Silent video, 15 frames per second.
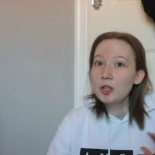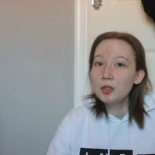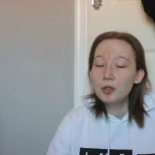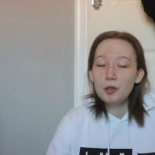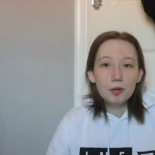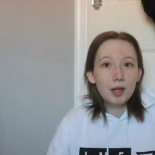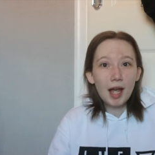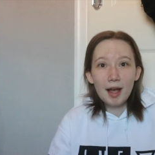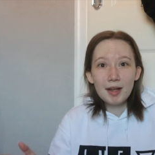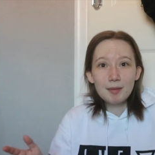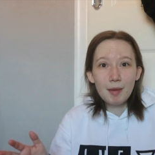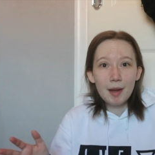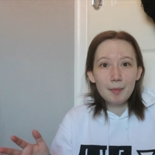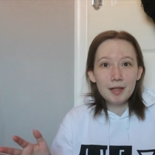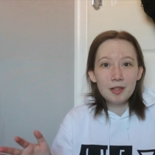you
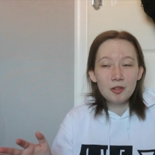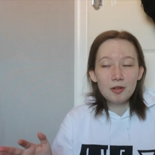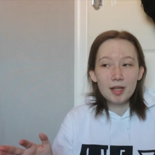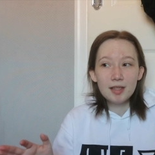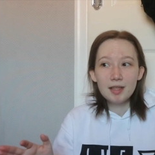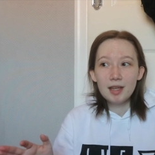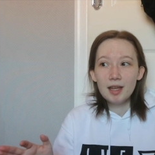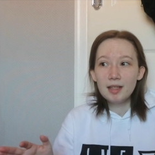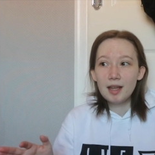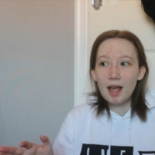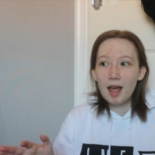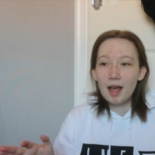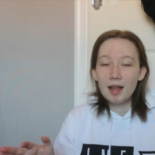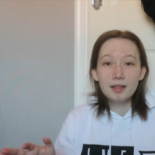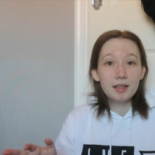guys might be interested,
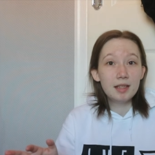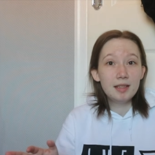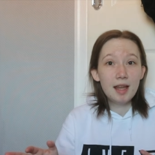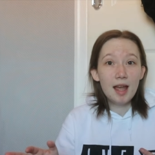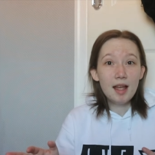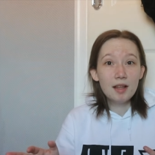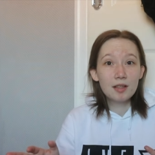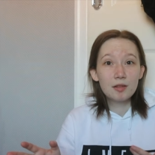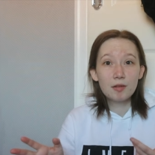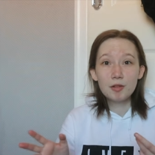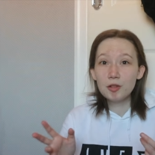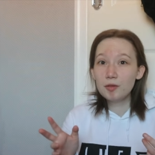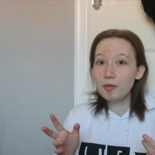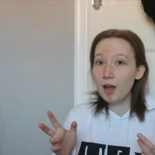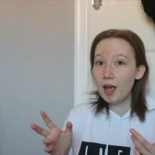and yeah, so I
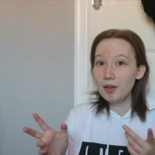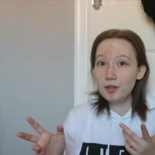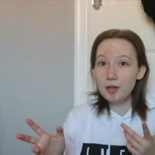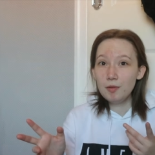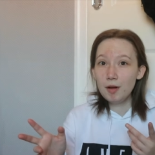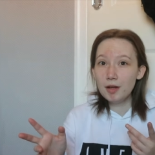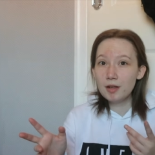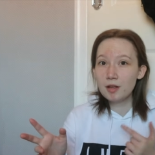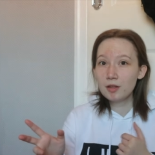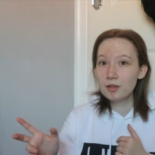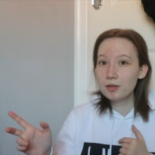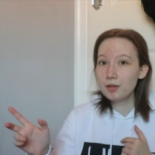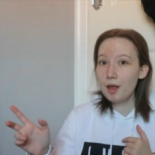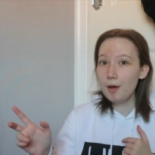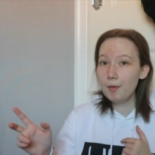just thought I'd do one.
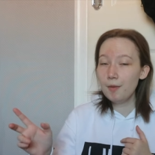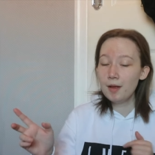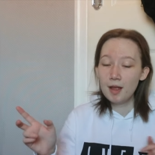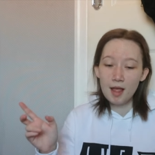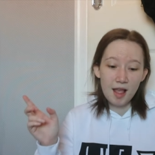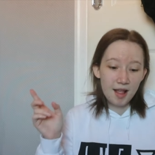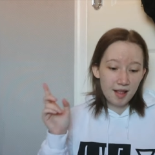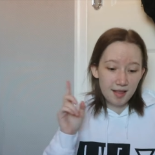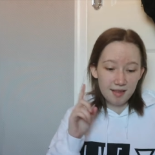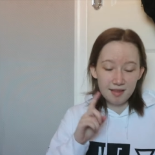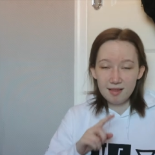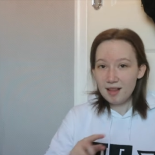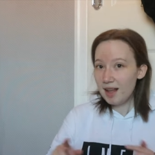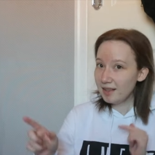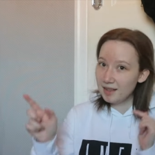So
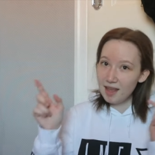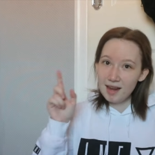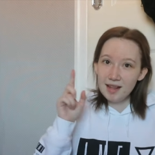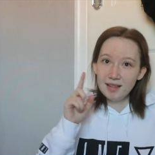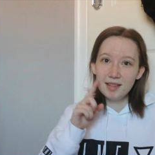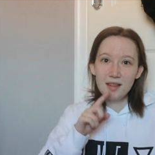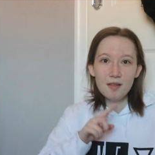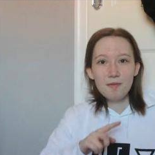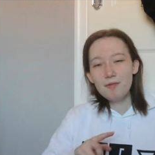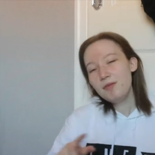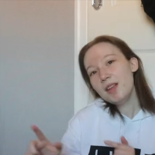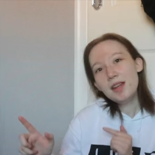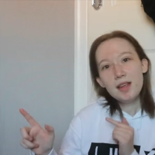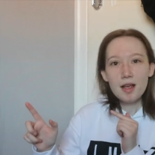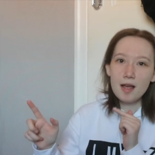let's get into the
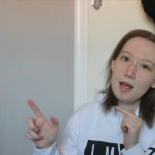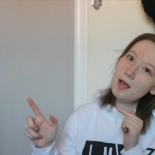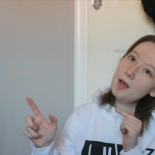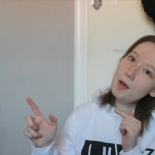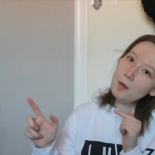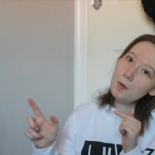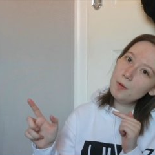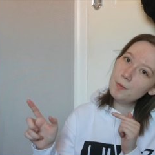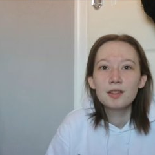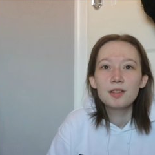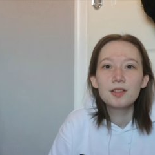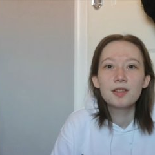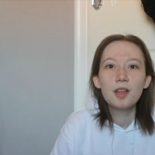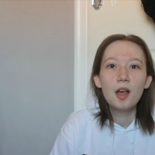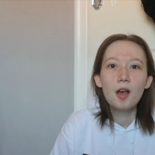video.
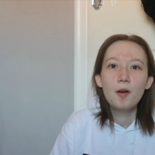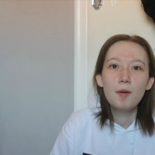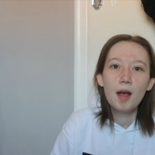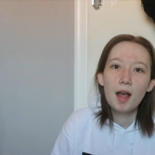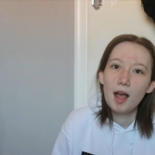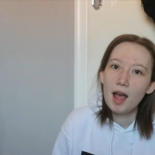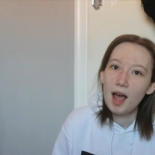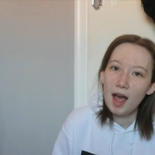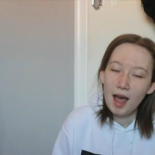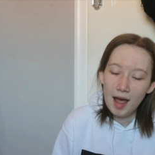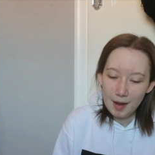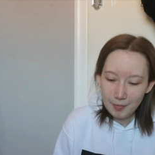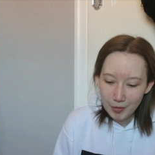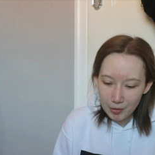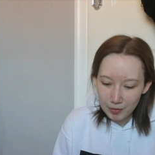So
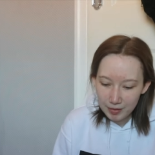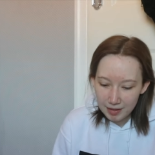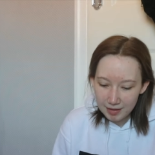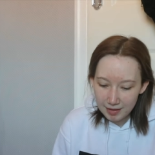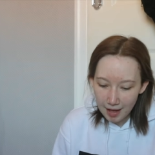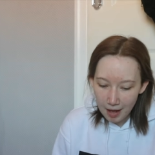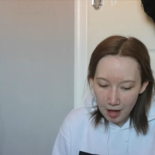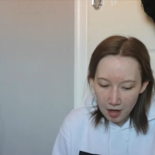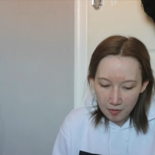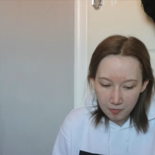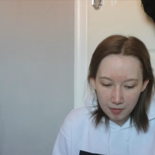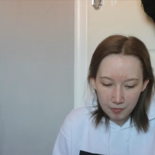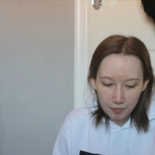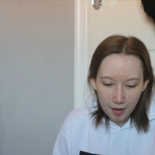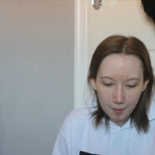I'm going to start
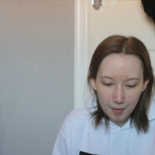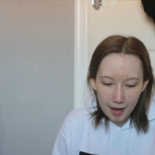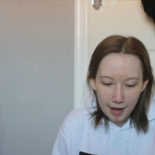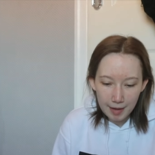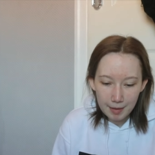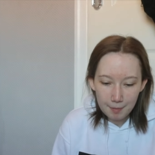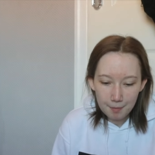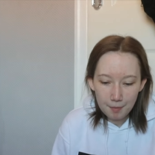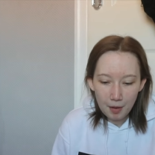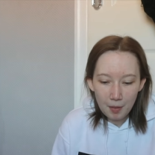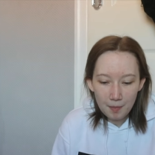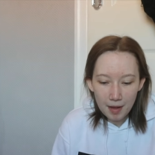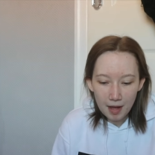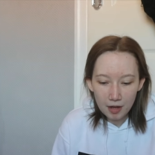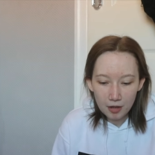off with what my
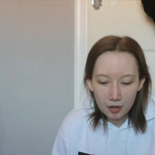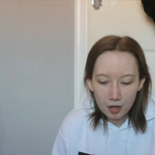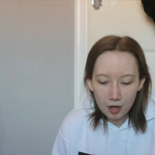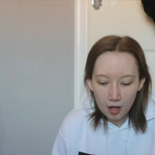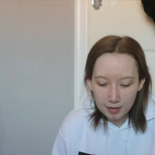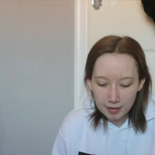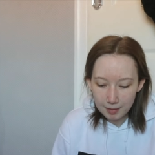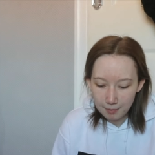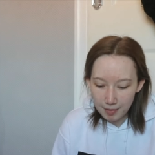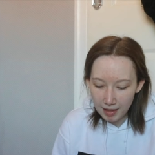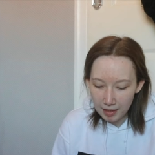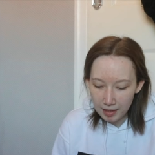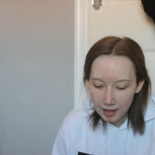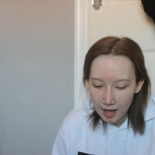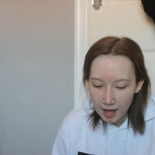mum got
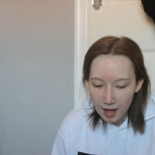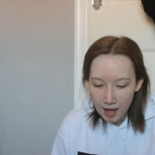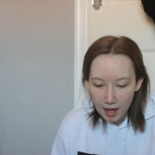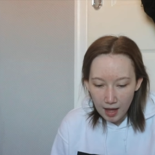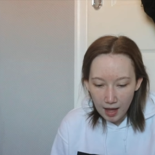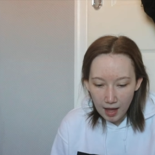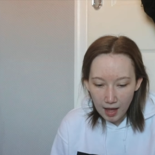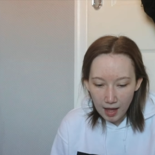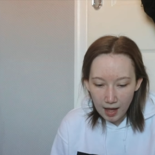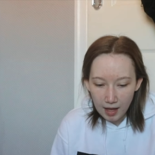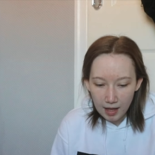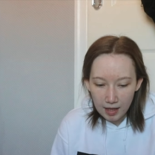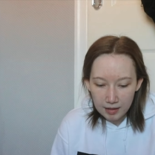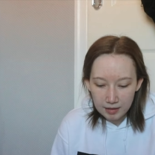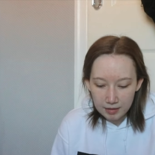me,
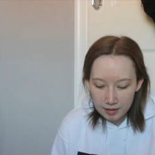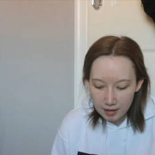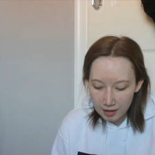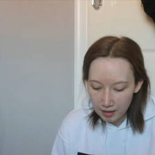and